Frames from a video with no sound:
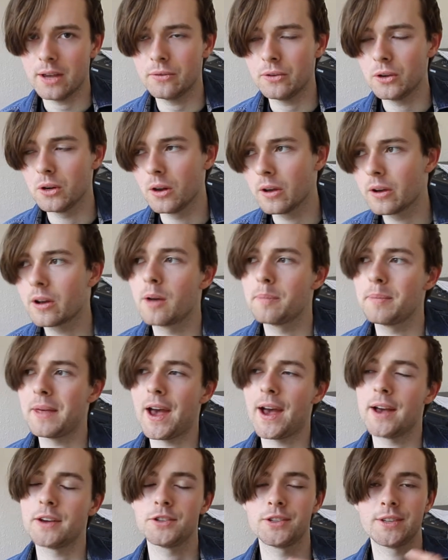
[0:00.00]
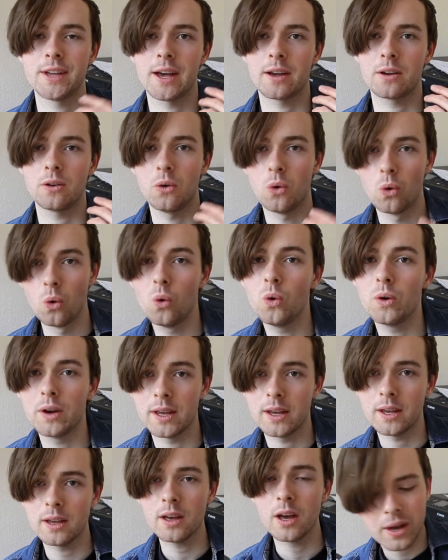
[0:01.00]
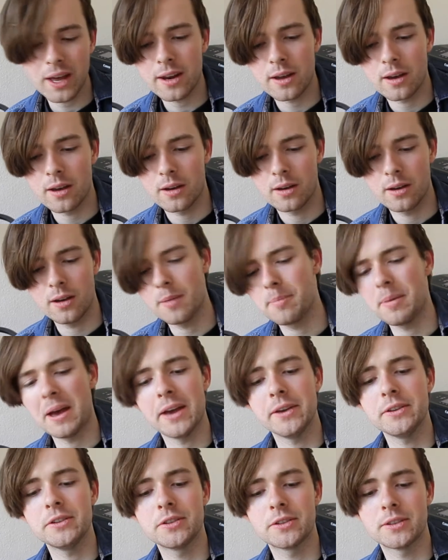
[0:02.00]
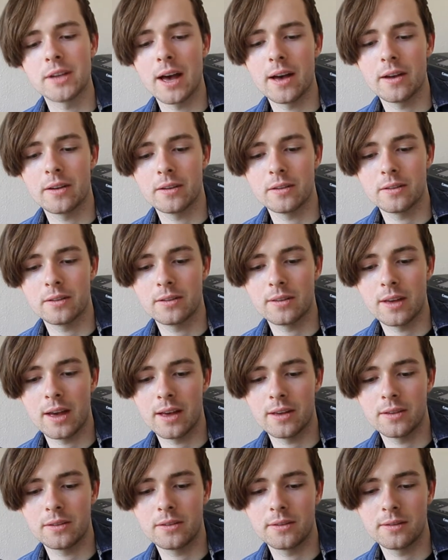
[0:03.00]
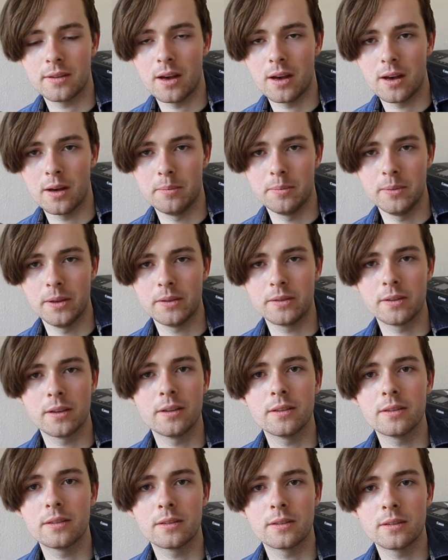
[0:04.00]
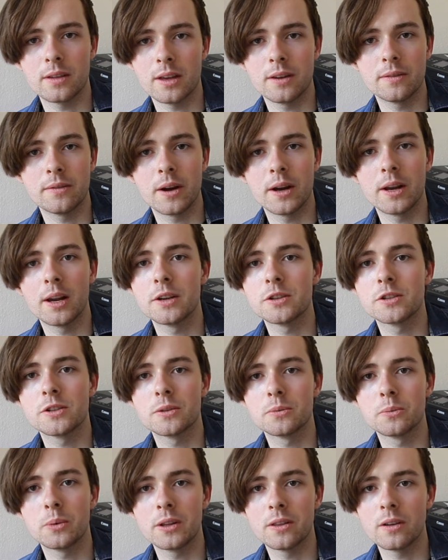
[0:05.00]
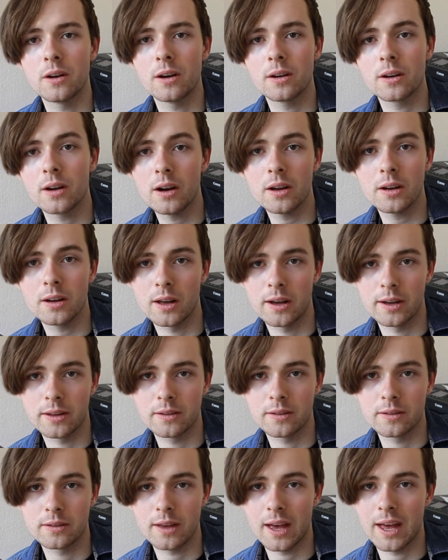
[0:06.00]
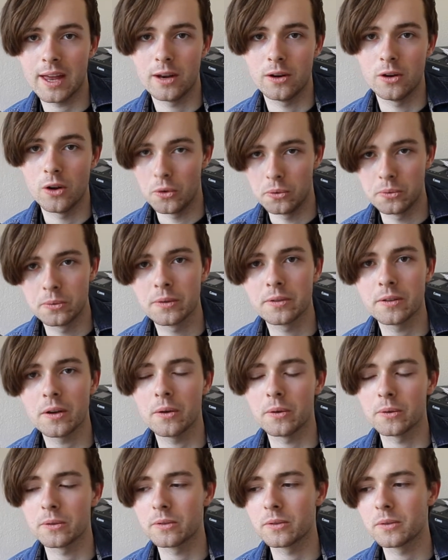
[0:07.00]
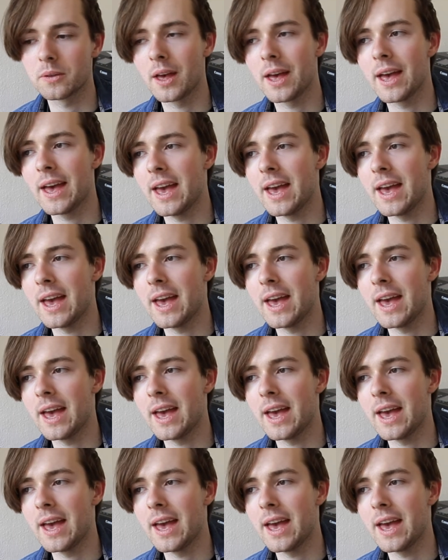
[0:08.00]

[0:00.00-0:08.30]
if you look up the hashtag horny, you'll get a page that says this is in violation with our guidelines, and no results.